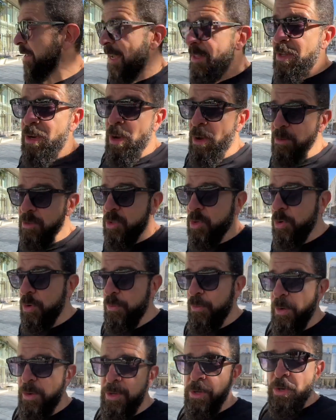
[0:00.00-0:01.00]
it holds true
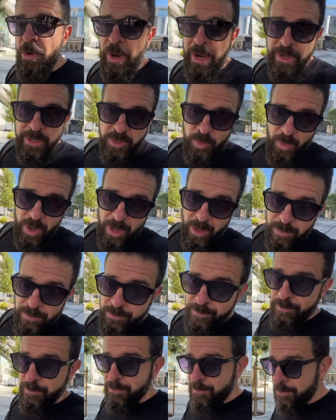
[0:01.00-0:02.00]
for Ukraine as well.
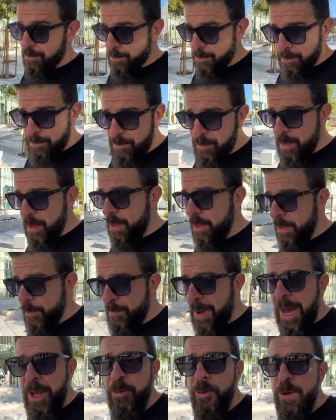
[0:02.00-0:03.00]

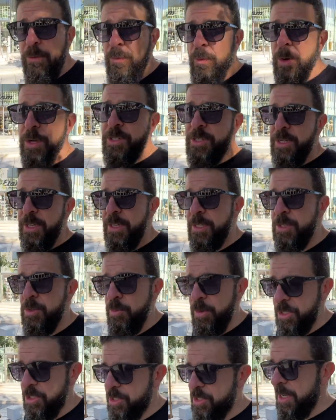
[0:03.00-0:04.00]
Moderate voices
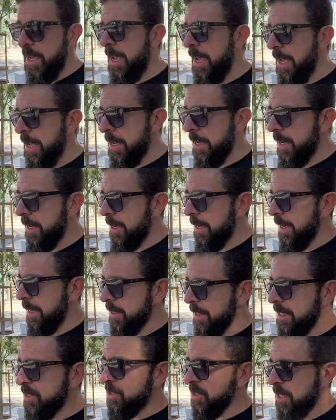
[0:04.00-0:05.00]
which say,
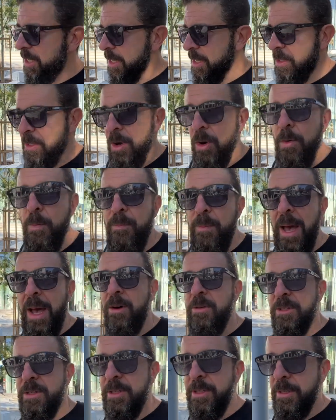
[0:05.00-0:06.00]
Zelensky, don't
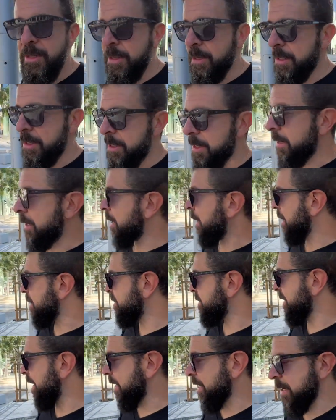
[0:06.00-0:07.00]
mount a
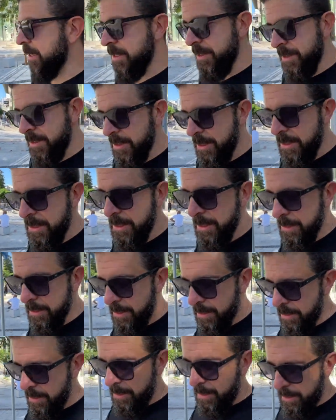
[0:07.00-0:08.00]
second
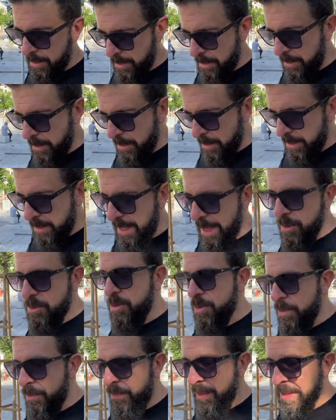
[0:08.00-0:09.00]

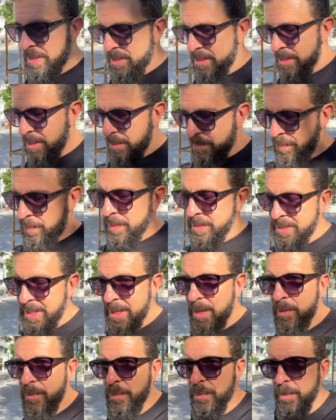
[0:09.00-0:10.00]
counteroffensive, a
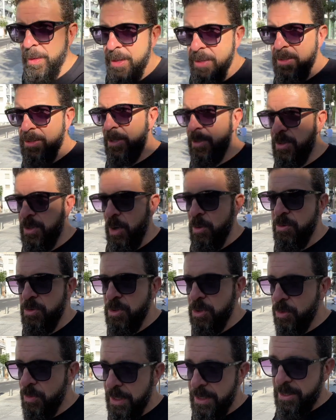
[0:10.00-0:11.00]
second front, don't
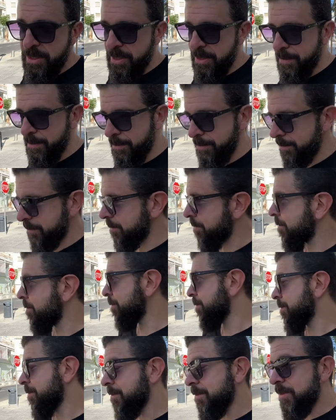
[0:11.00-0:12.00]
do it.
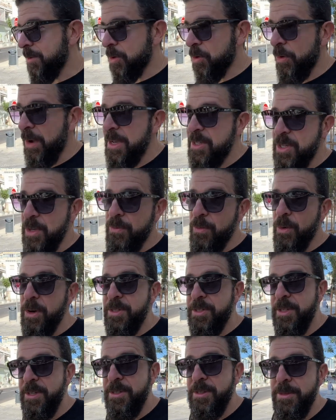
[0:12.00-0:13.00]
The crazy
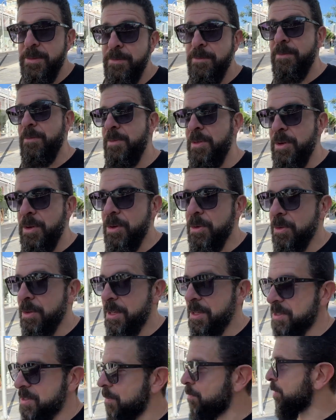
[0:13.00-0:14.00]
voices, the
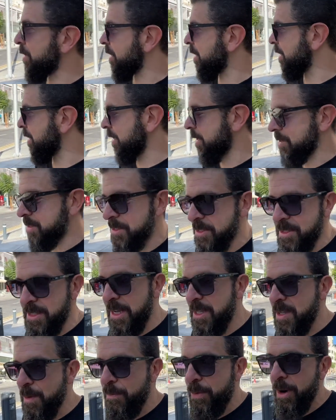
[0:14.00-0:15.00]
Newlands, the Blinkens, the
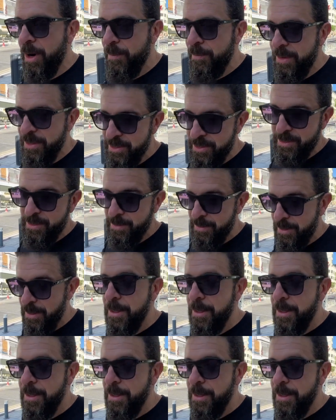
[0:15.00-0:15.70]
State Departments,